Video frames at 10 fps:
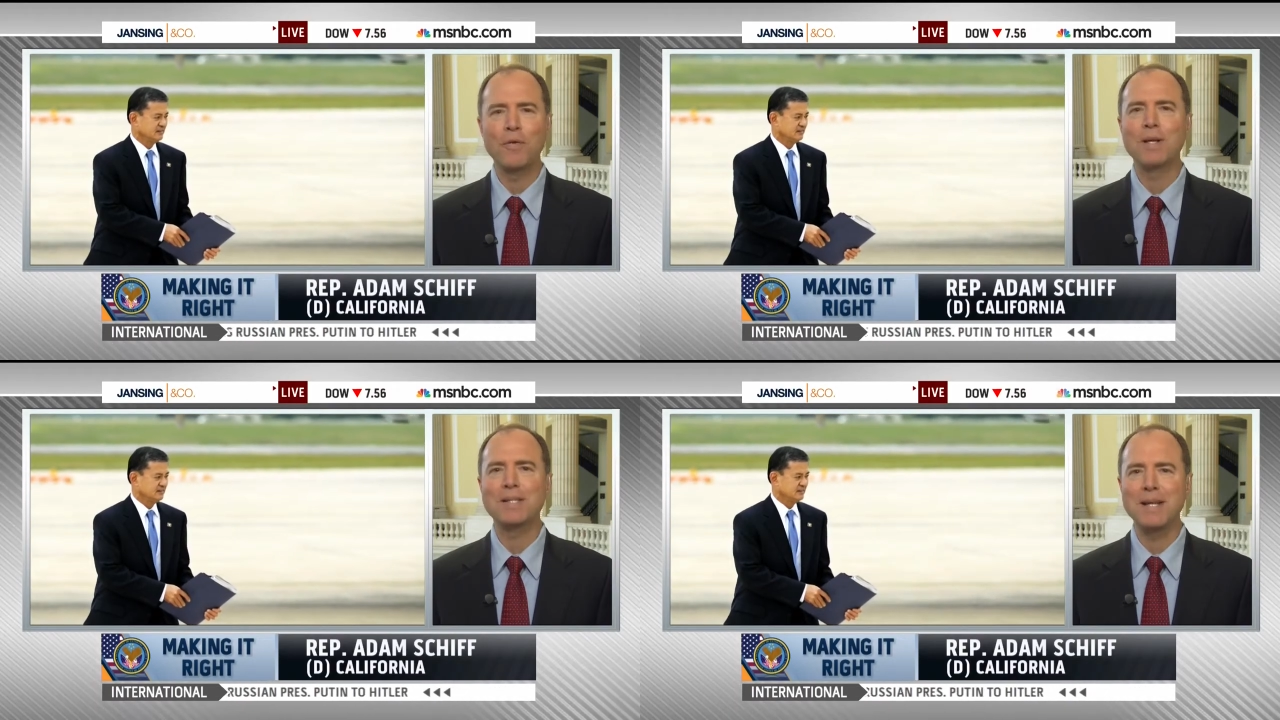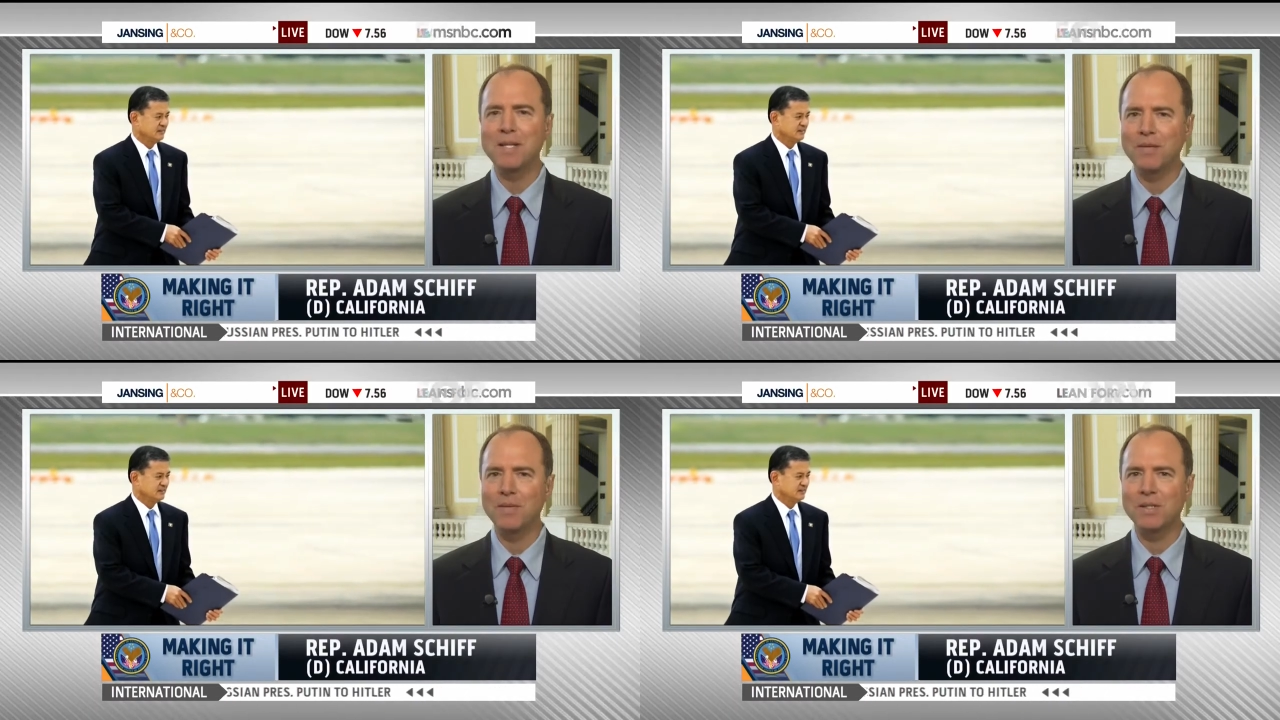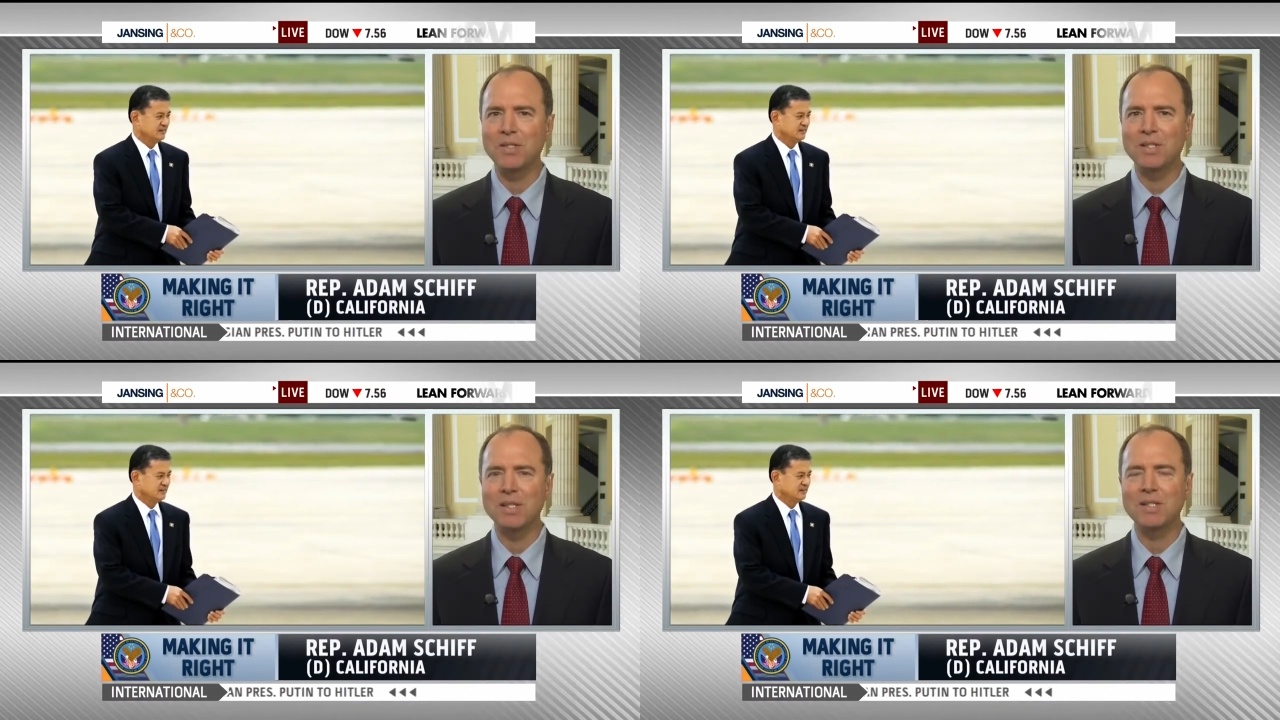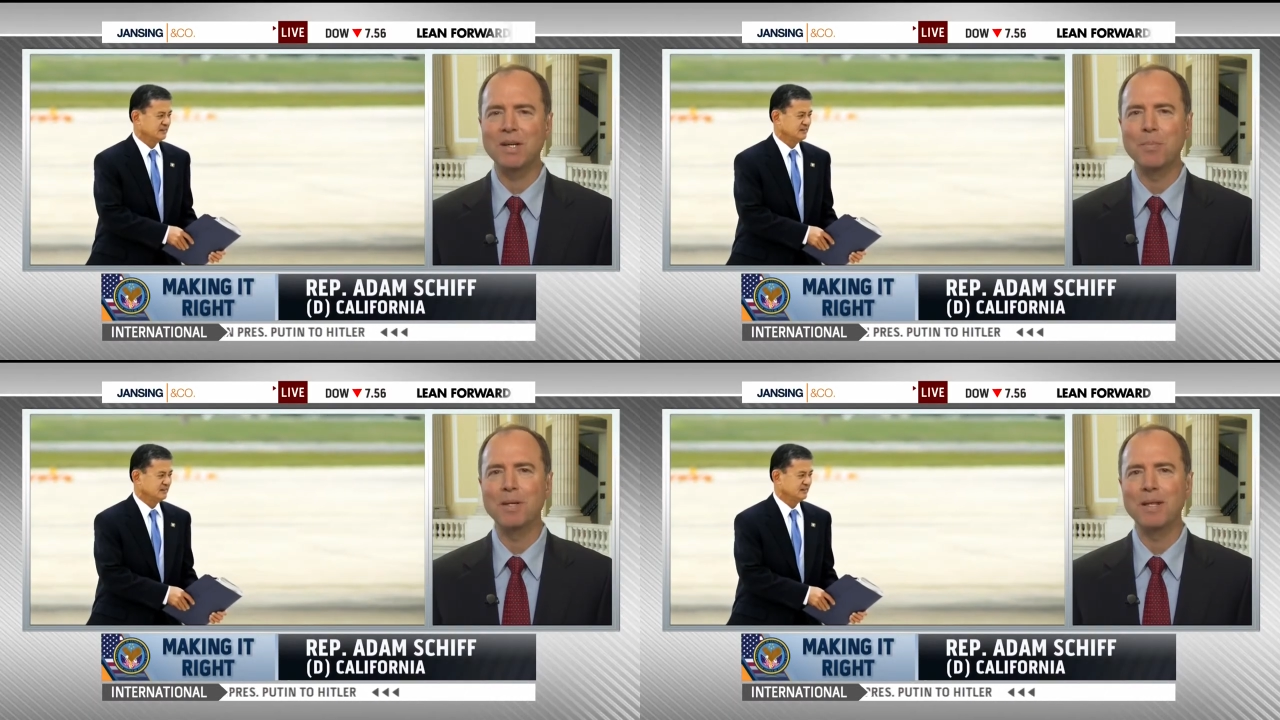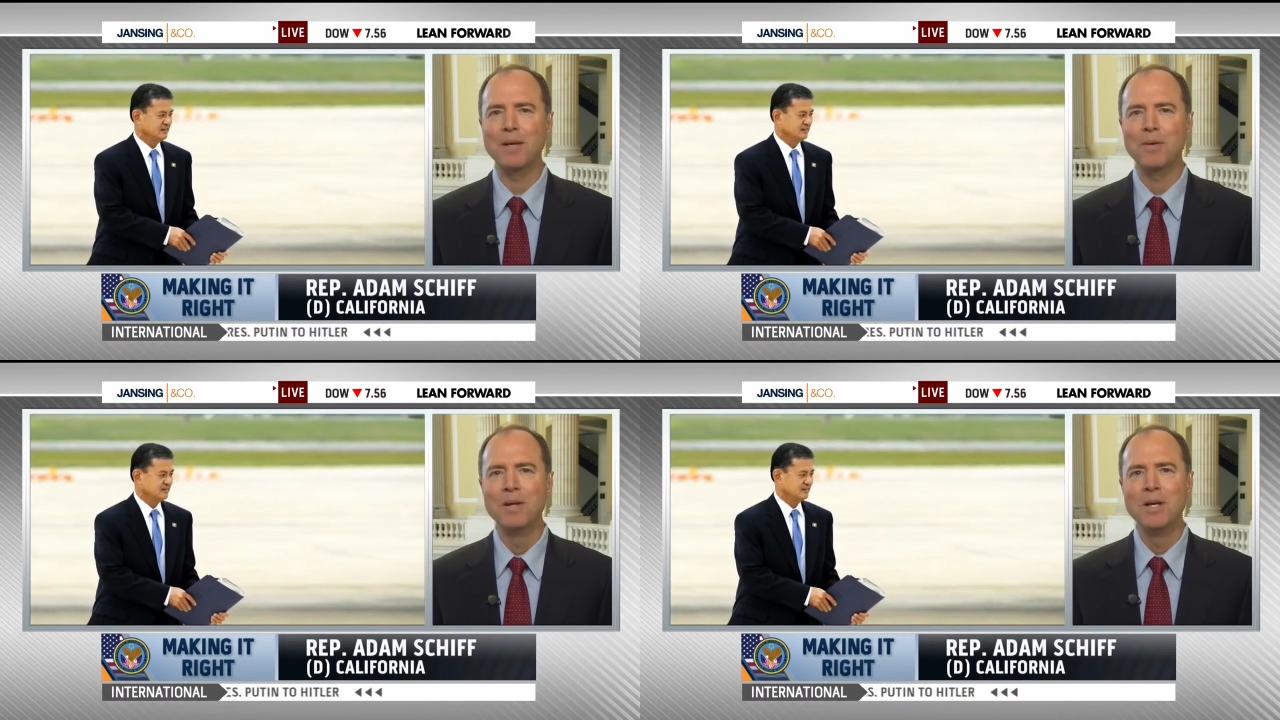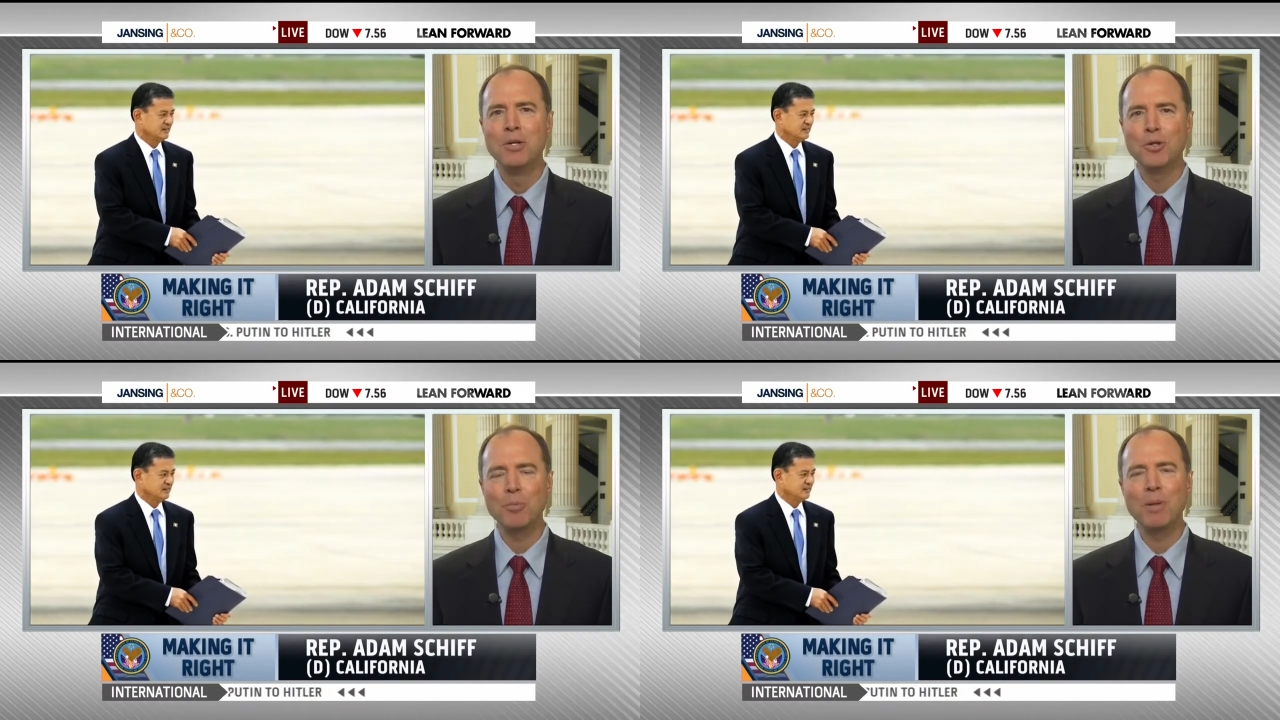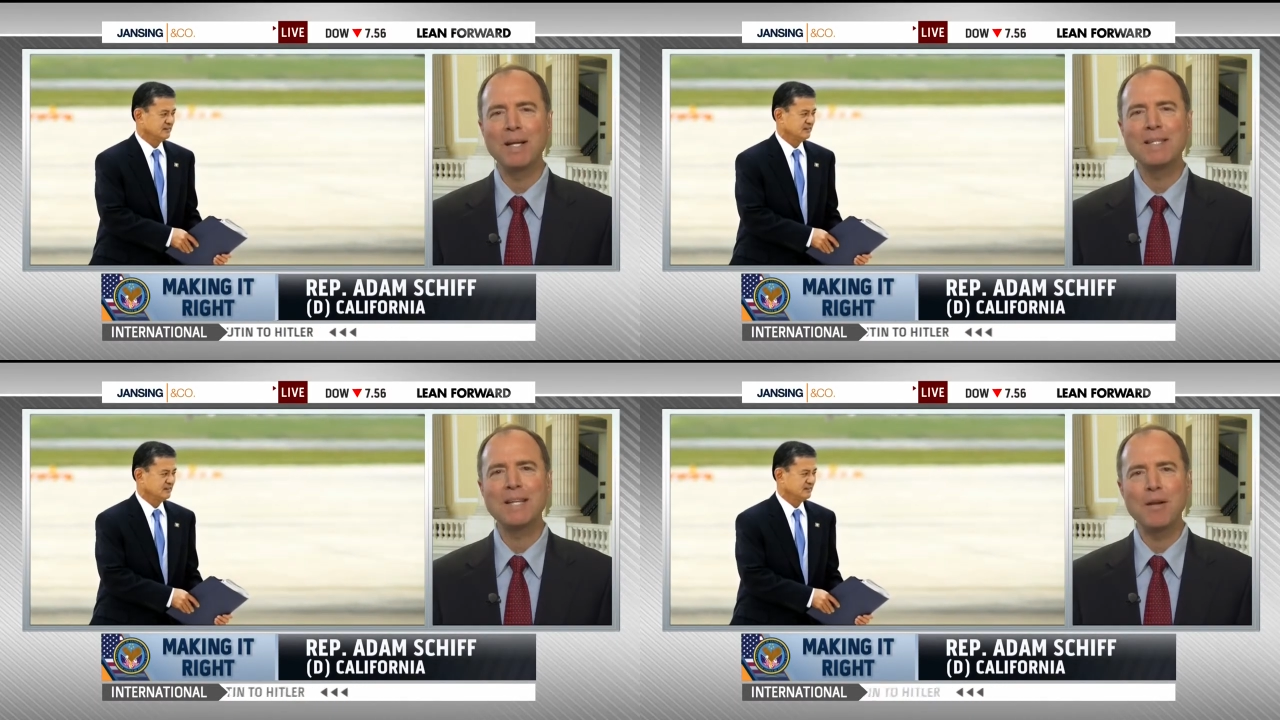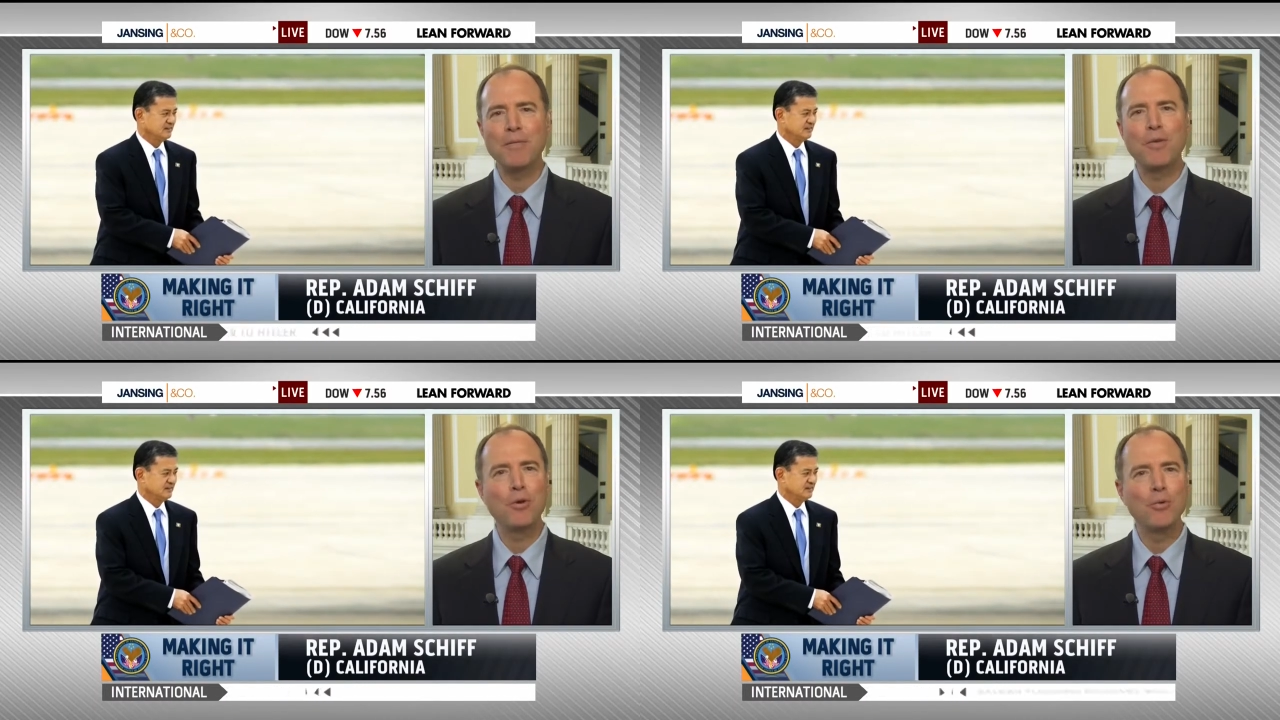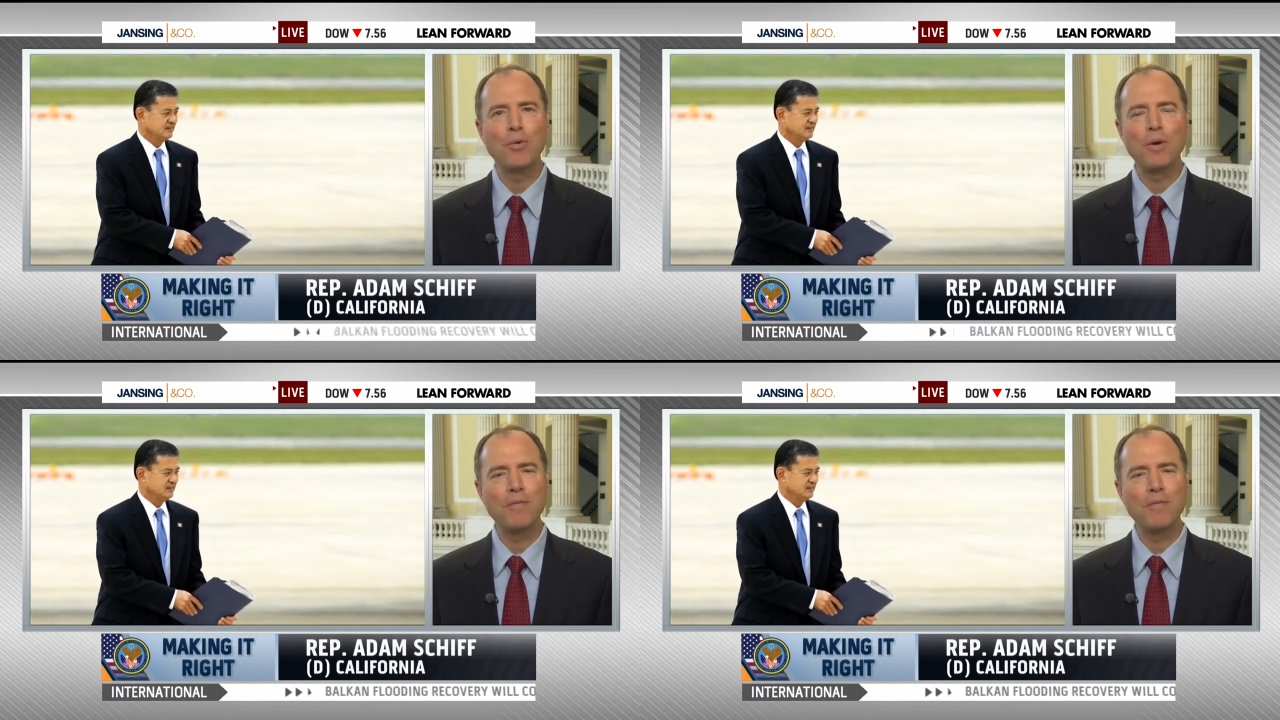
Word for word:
Speaker 1: full extent of this. Is this something that took place in a few